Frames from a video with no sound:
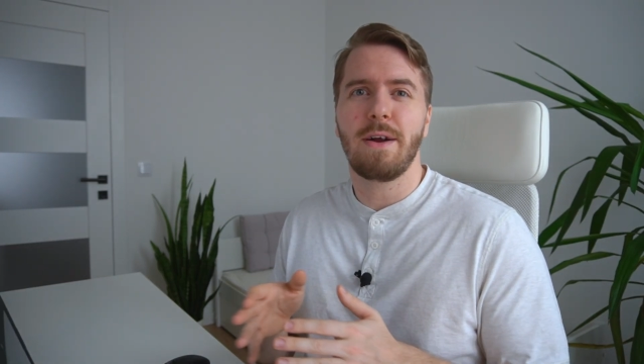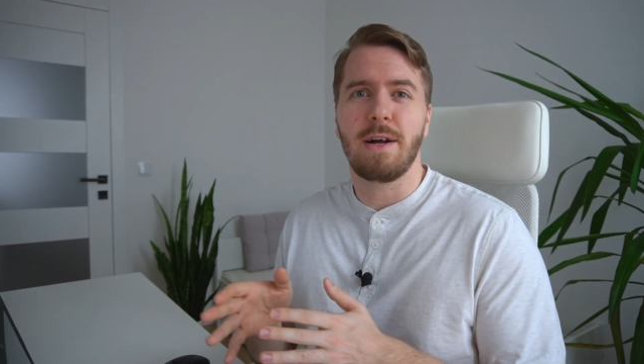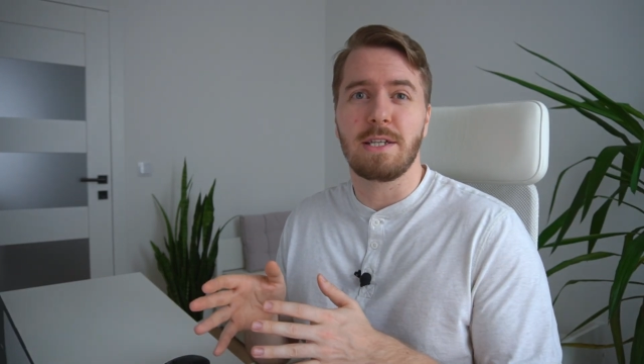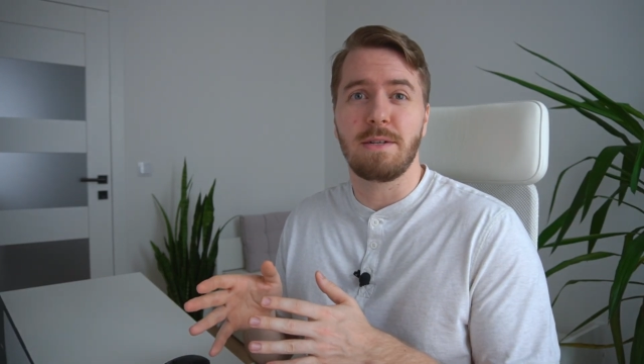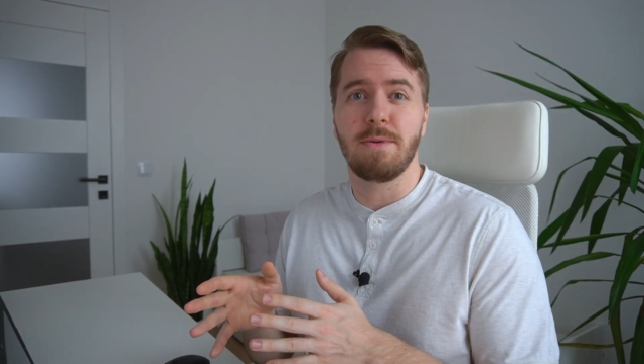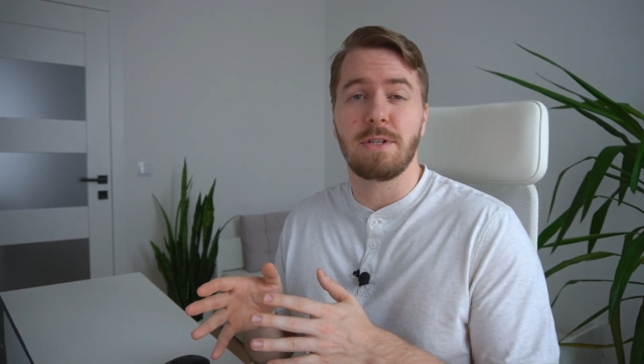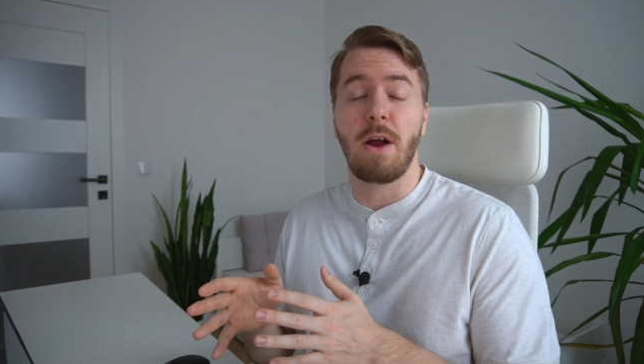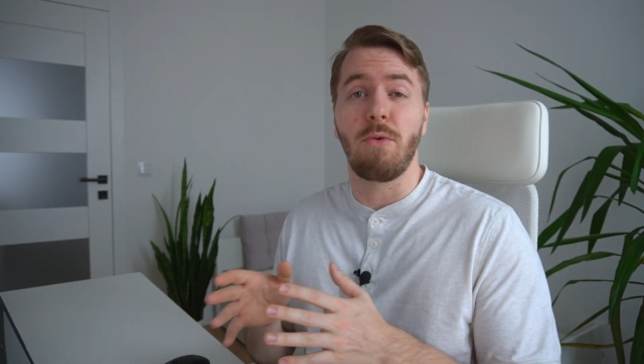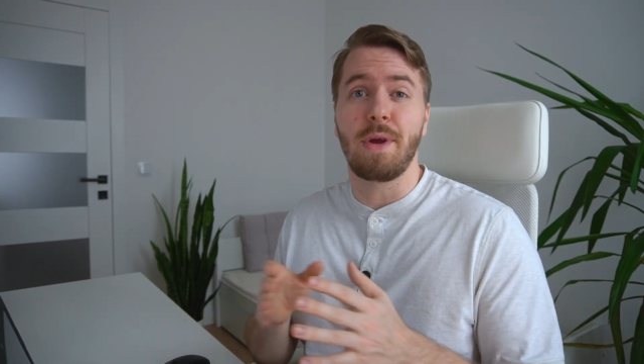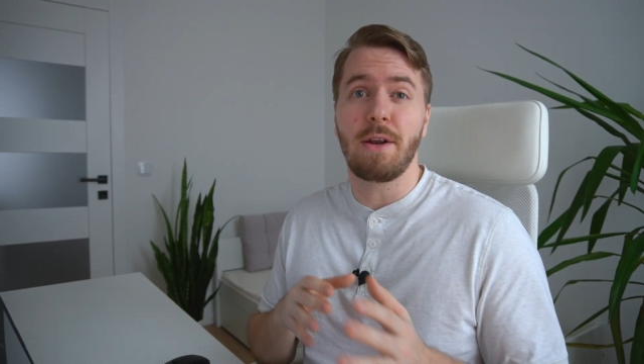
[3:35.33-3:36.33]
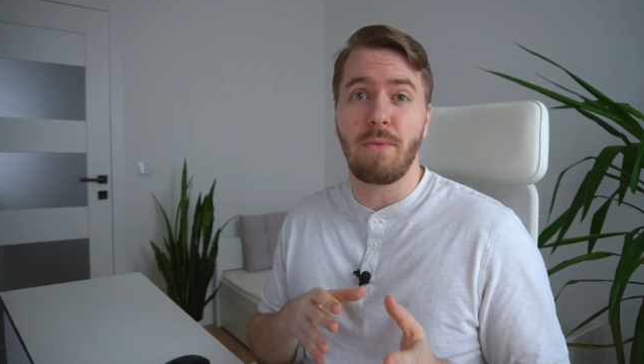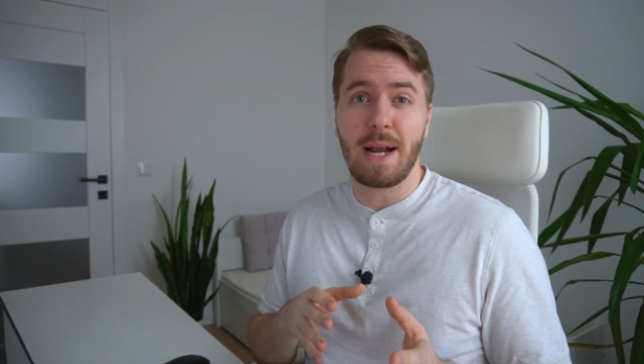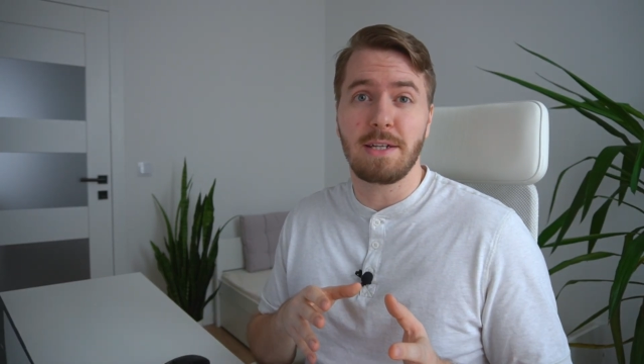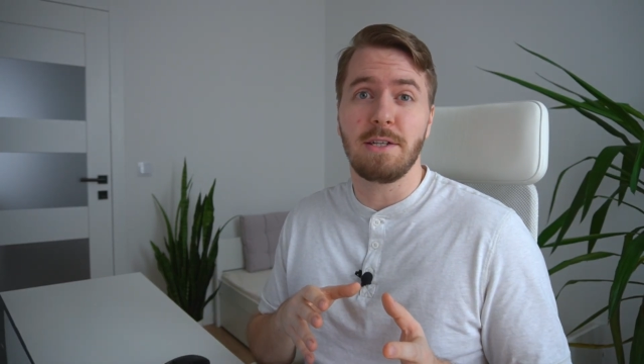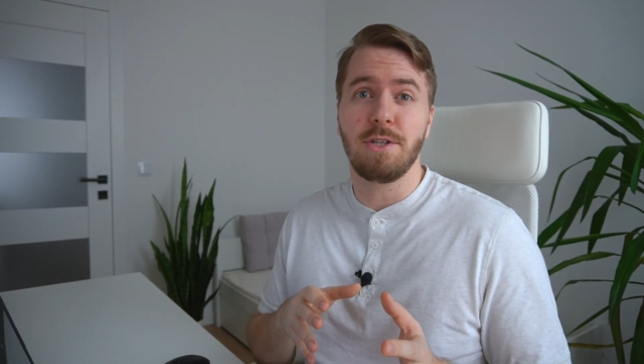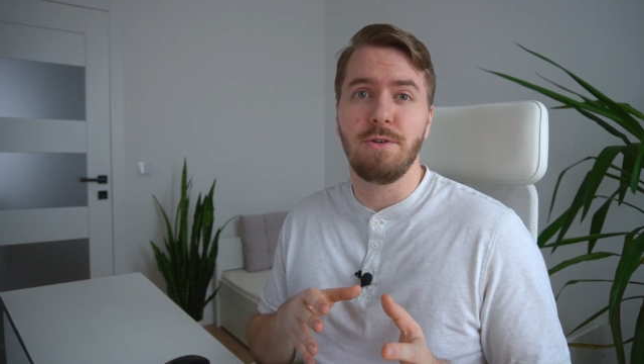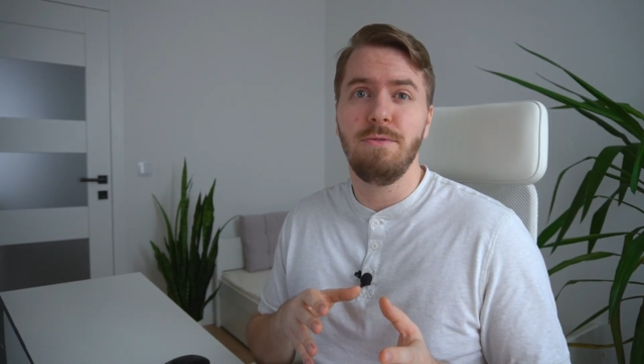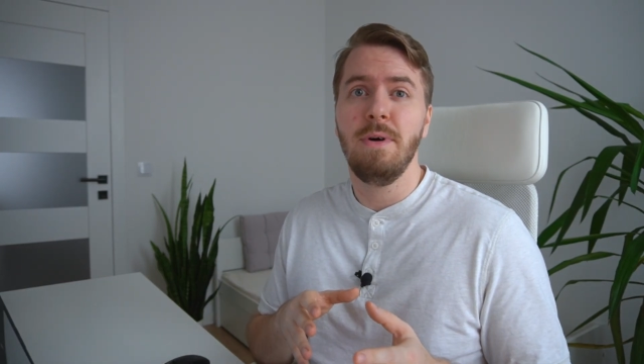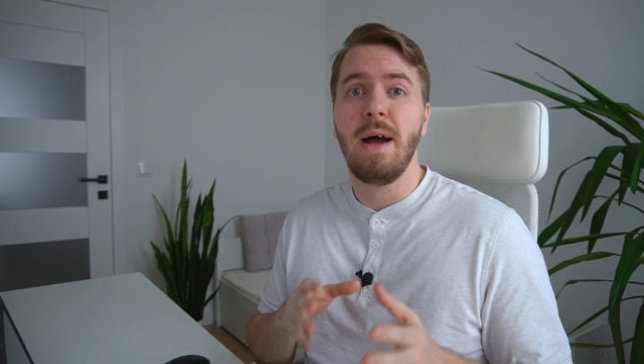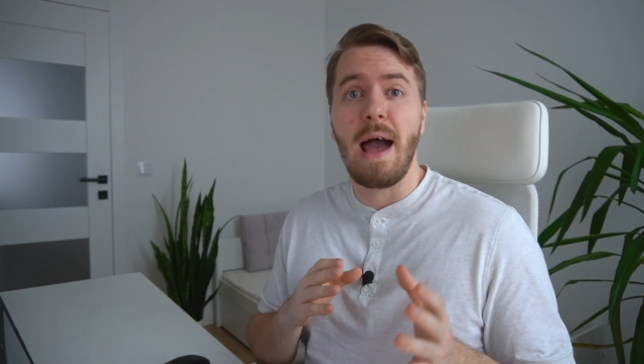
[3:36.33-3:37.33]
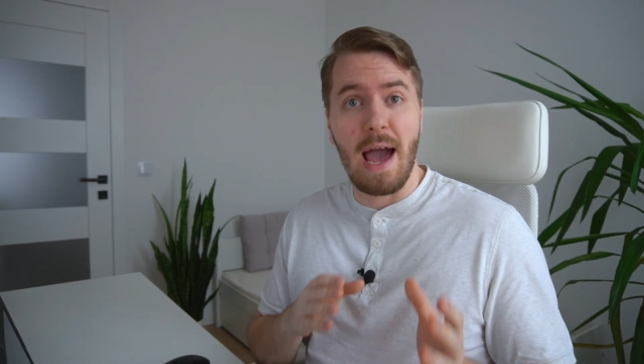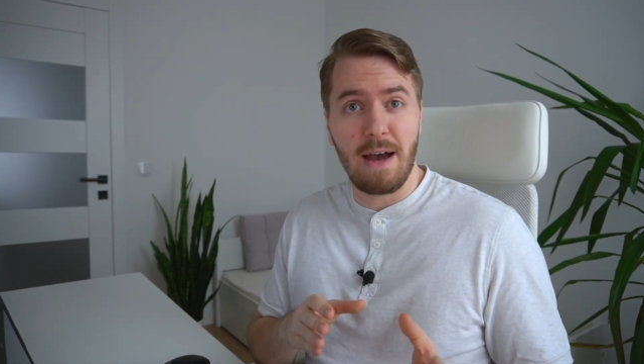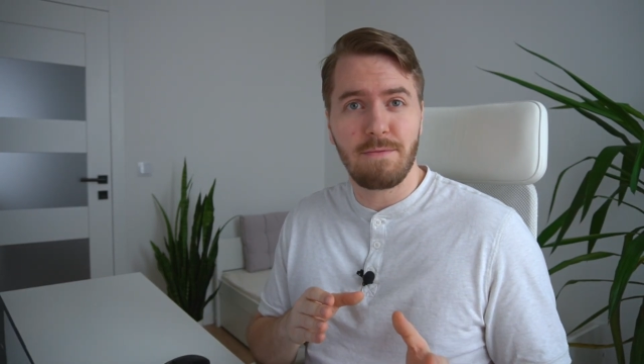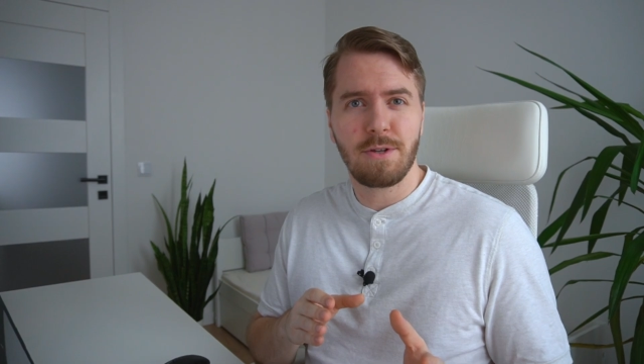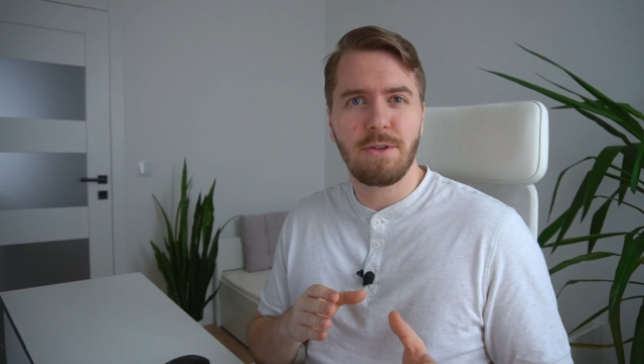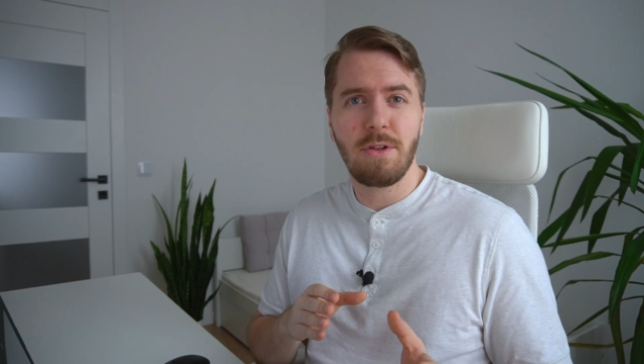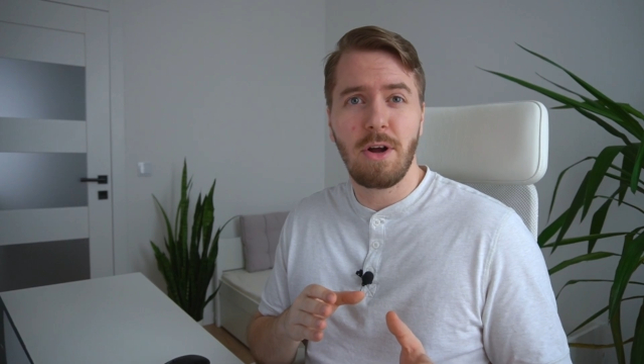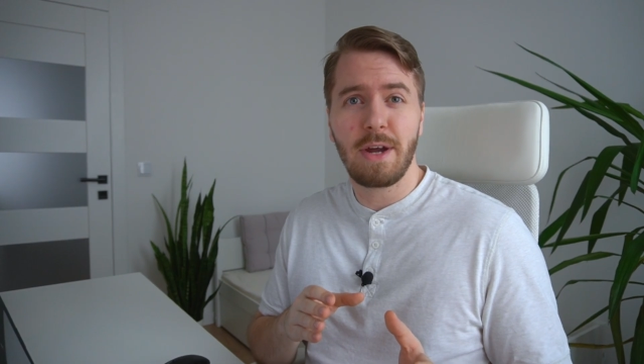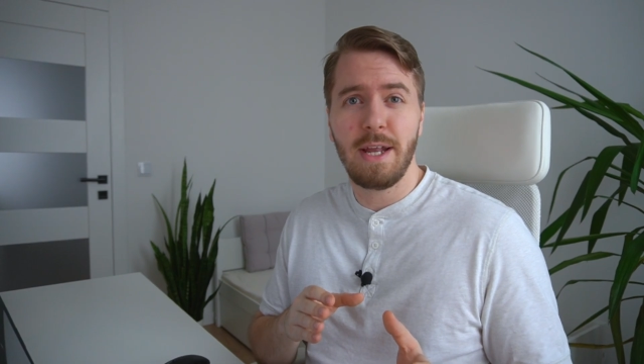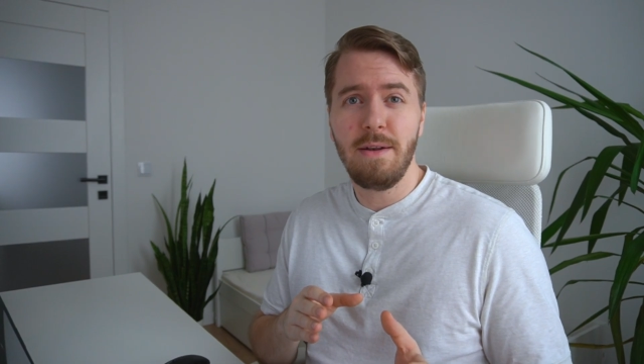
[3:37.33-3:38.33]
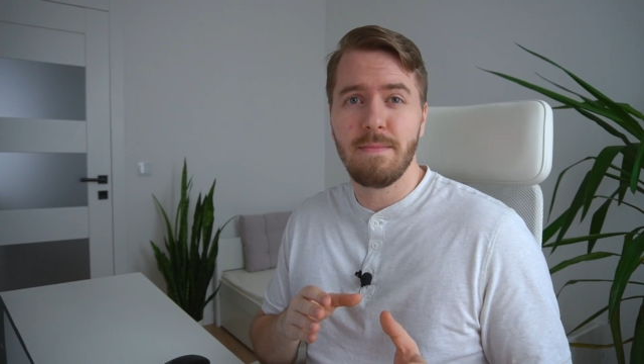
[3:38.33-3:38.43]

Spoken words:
customers are redirected to after their login,